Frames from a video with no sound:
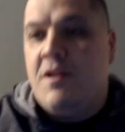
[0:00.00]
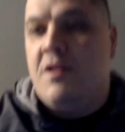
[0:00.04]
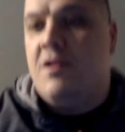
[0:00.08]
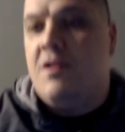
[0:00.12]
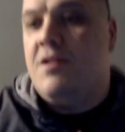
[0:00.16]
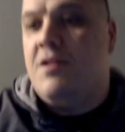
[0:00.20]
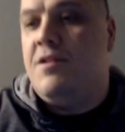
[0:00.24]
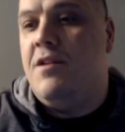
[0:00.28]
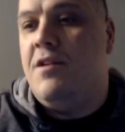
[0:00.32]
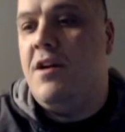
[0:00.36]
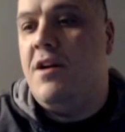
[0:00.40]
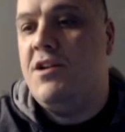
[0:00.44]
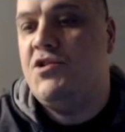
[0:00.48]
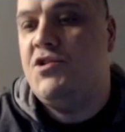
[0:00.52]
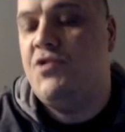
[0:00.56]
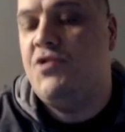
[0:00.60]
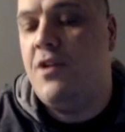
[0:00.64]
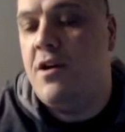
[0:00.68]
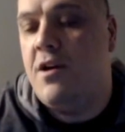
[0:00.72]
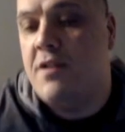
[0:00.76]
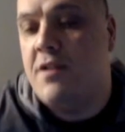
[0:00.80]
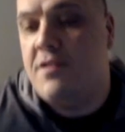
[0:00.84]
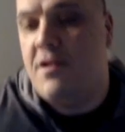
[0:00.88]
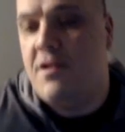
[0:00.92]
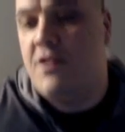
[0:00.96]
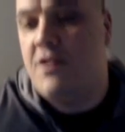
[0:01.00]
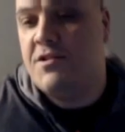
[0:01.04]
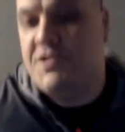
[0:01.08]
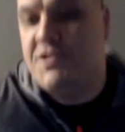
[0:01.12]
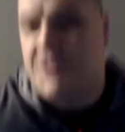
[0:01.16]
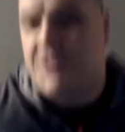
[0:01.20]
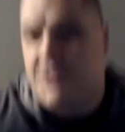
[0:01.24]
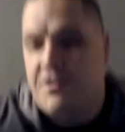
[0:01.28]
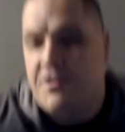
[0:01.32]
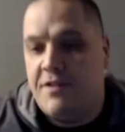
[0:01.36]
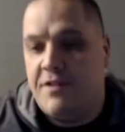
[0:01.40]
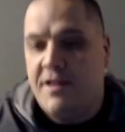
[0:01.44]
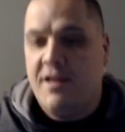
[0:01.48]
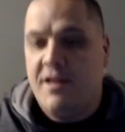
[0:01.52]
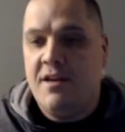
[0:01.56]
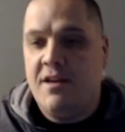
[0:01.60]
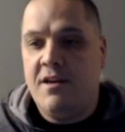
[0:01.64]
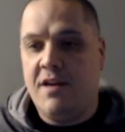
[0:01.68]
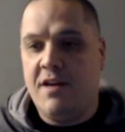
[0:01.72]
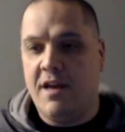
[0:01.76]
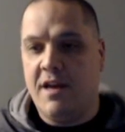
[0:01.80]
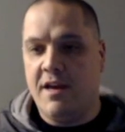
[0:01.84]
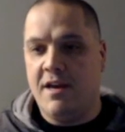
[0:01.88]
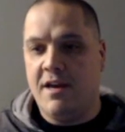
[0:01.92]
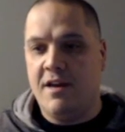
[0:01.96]
Not drawing the
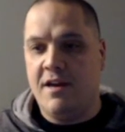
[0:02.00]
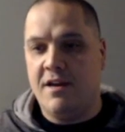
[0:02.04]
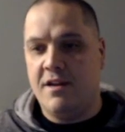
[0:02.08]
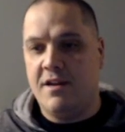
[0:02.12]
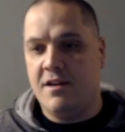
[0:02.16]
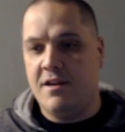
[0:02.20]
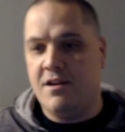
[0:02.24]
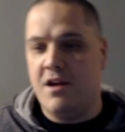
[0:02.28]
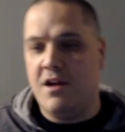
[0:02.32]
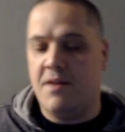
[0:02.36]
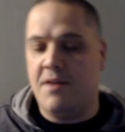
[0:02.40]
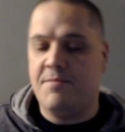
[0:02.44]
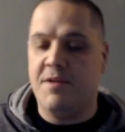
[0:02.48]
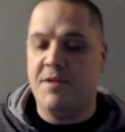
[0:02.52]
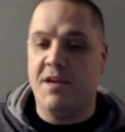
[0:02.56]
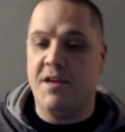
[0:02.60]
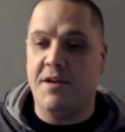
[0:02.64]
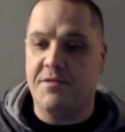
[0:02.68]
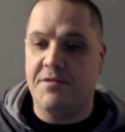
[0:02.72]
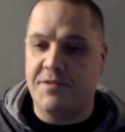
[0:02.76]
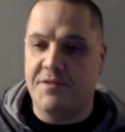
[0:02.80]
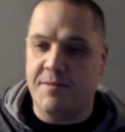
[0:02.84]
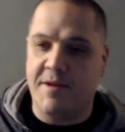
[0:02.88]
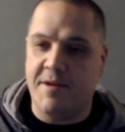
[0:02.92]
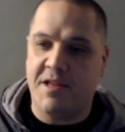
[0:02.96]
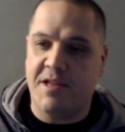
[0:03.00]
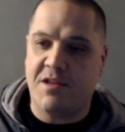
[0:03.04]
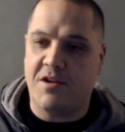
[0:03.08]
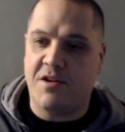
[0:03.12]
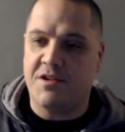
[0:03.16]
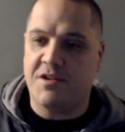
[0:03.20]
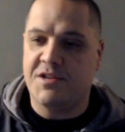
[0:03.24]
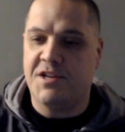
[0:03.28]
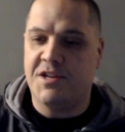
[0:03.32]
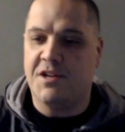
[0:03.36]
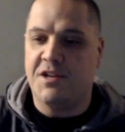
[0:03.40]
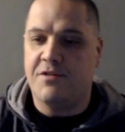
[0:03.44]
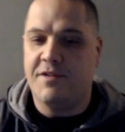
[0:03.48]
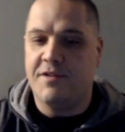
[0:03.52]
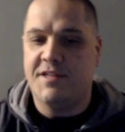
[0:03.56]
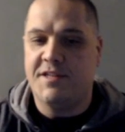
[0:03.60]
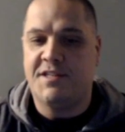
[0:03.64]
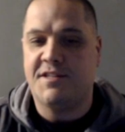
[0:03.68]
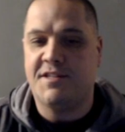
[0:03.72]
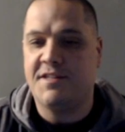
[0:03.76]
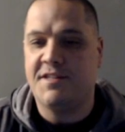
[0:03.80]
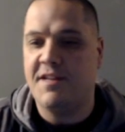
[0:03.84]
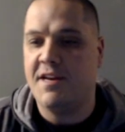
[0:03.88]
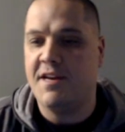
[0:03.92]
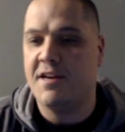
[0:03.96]
artillery and not being able to make the artillery
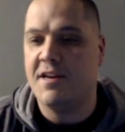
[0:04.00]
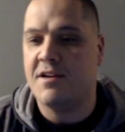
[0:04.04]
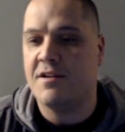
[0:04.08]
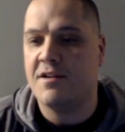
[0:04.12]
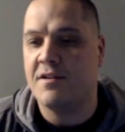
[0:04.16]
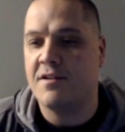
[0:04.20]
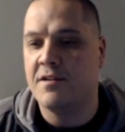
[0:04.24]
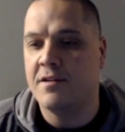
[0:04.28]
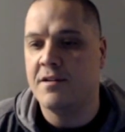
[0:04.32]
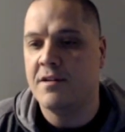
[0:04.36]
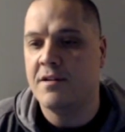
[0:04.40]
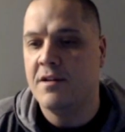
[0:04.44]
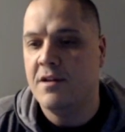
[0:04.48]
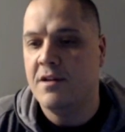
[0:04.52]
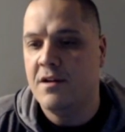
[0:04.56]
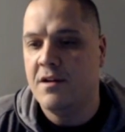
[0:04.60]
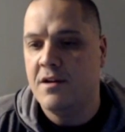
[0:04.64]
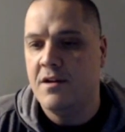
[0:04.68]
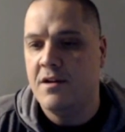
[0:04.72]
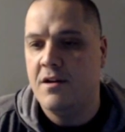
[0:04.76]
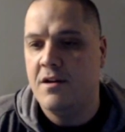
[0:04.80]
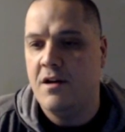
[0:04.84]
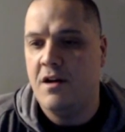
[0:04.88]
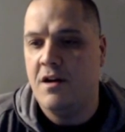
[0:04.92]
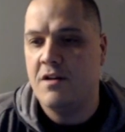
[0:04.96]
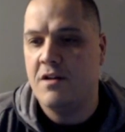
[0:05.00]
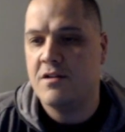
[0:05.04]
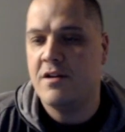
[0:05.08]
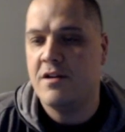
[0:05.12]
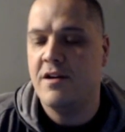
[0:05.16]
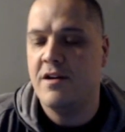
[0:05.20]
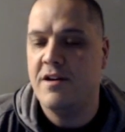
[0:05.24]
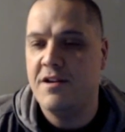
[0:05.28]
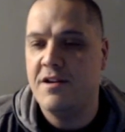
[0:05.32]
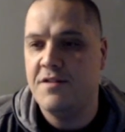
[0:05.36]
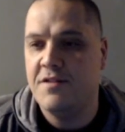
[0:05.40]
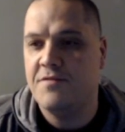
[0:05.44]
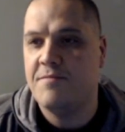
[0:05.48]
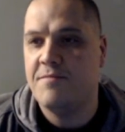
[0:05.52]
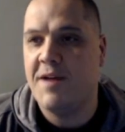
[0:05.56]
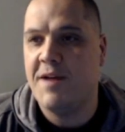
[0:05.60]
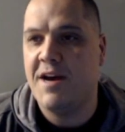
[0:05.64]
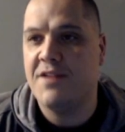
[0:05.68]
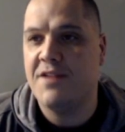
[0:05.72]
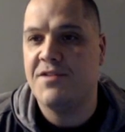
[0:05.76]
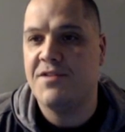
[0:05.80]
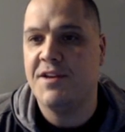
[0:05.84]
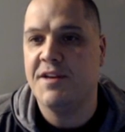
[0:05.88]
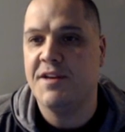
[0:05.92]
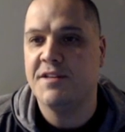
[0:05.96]
stick. All kind of
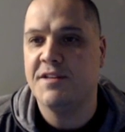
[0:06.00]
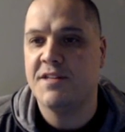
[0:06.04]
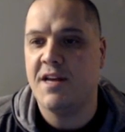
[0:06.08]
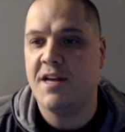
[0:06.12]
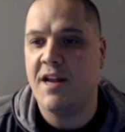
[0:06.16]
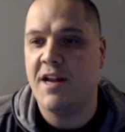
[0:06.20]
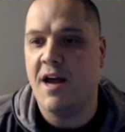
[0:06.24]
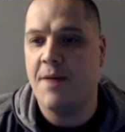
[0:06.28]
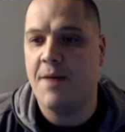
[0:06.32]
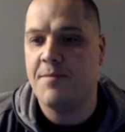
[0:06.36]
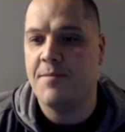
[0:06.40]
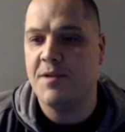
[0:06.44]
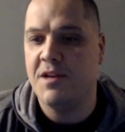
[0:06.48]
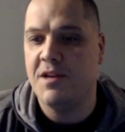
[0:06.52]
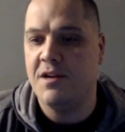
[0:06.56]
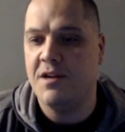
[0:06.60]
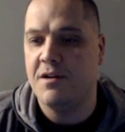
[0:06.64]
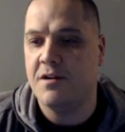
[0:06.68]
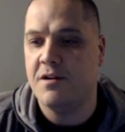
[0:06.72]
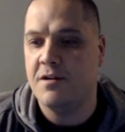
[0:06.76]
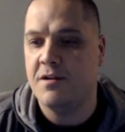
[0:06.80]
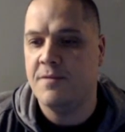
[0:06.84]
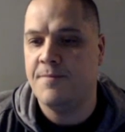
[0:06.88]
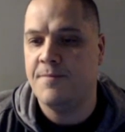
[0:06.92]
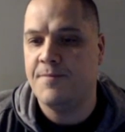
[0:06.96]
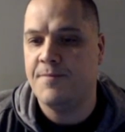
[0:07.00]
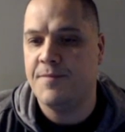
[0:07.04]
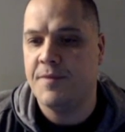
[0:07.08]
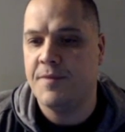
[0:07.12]
bad things that happen here.